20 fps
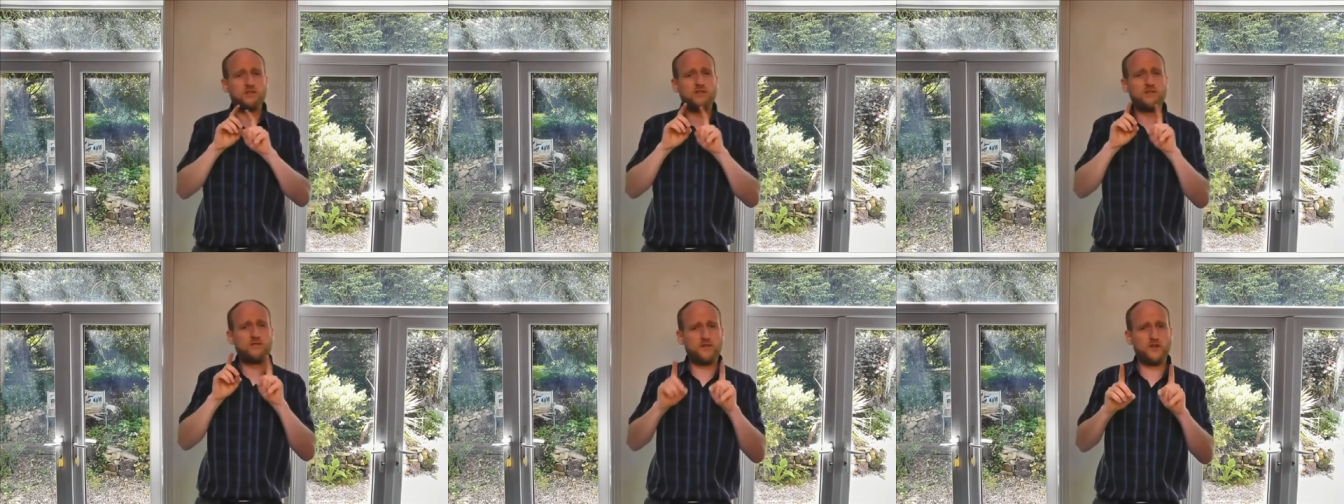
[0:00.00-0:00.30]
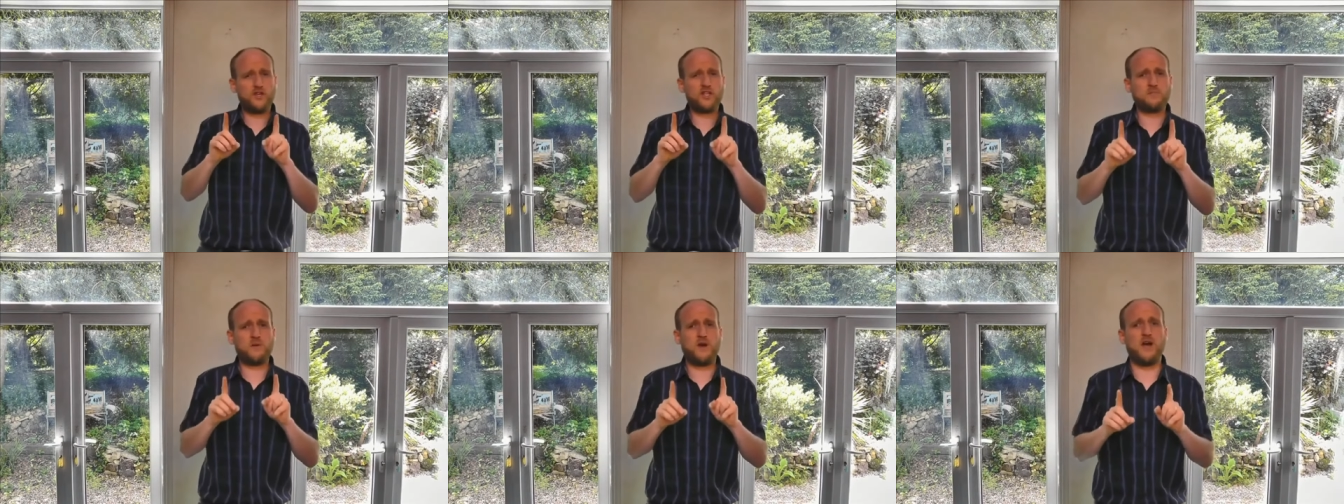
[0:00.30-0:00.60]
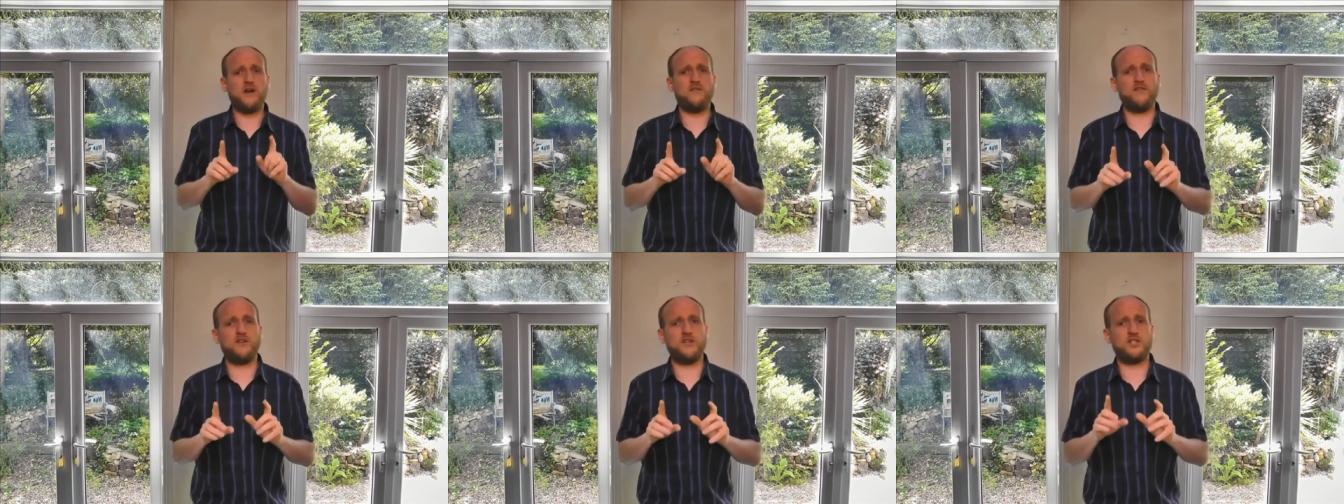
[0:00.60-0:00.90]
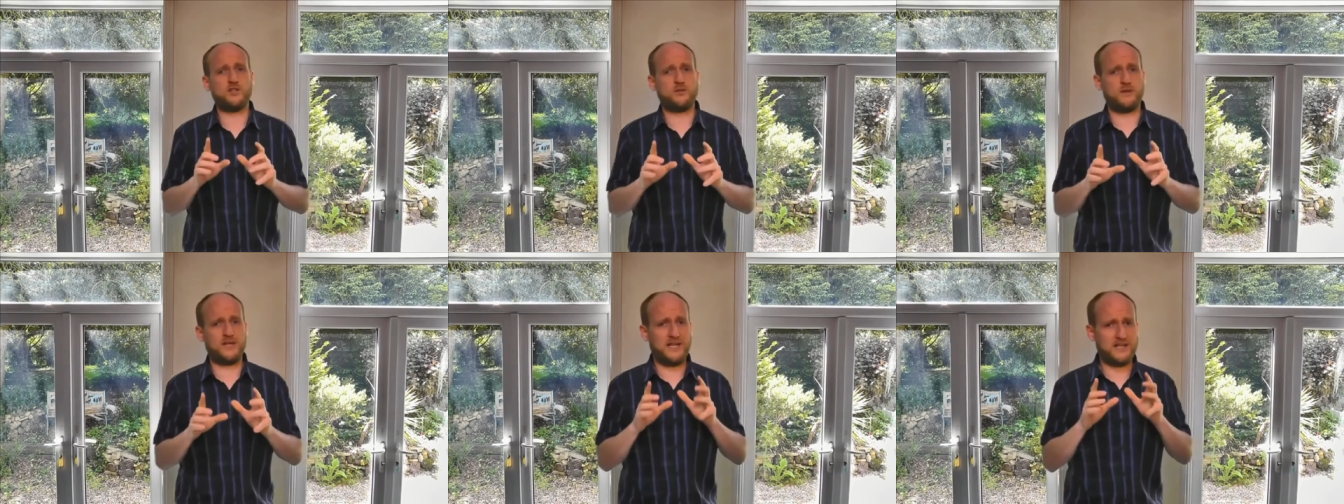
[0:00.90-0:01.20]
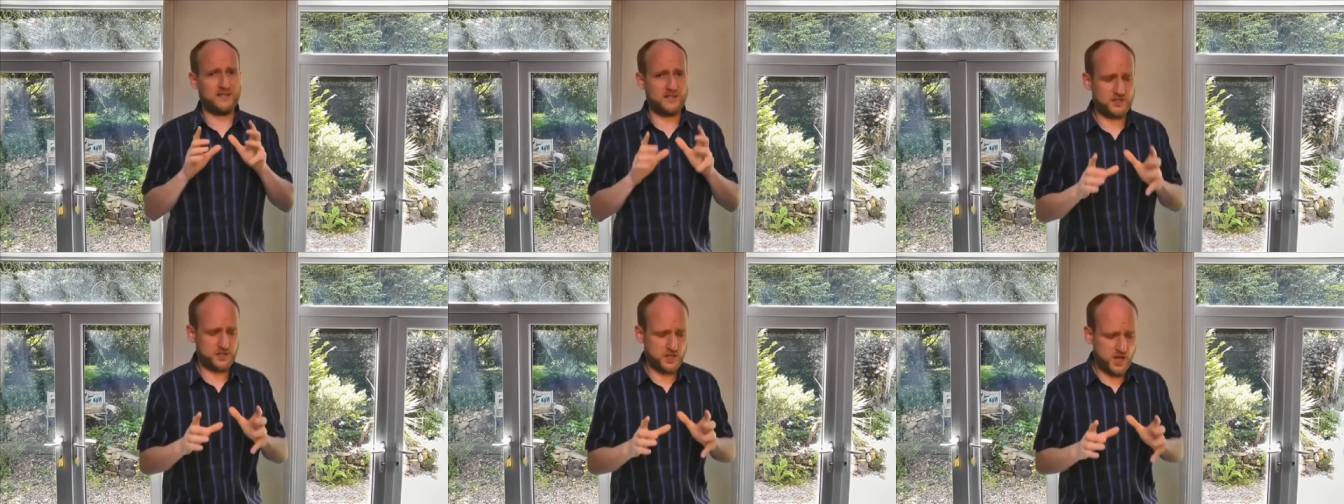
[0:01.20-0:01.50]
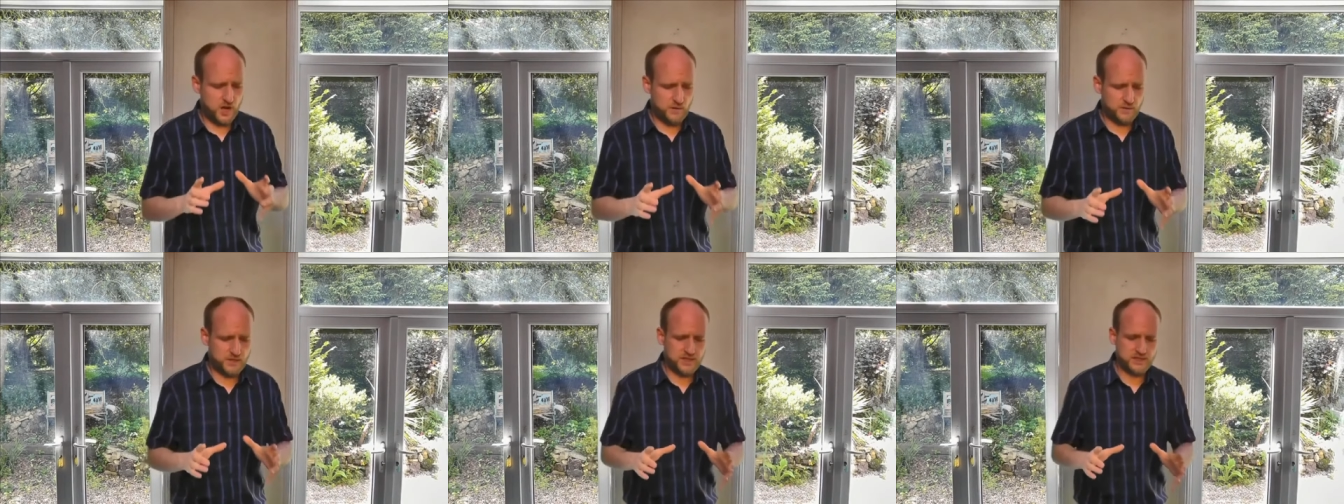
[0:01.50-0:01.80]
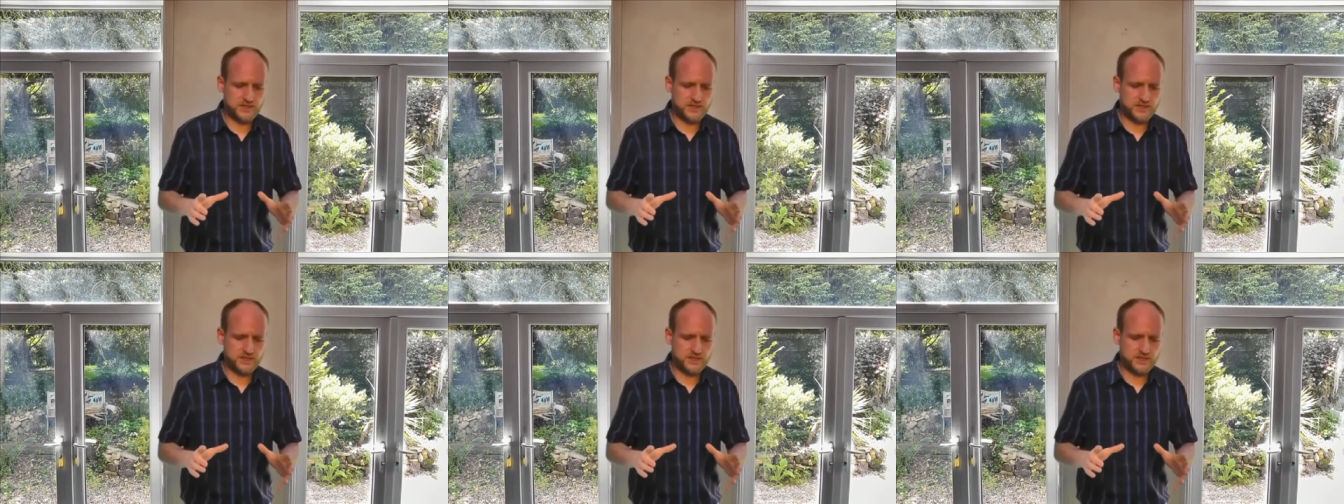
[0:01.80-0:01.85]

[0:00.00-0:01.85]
do the first part of verse 28 to start with.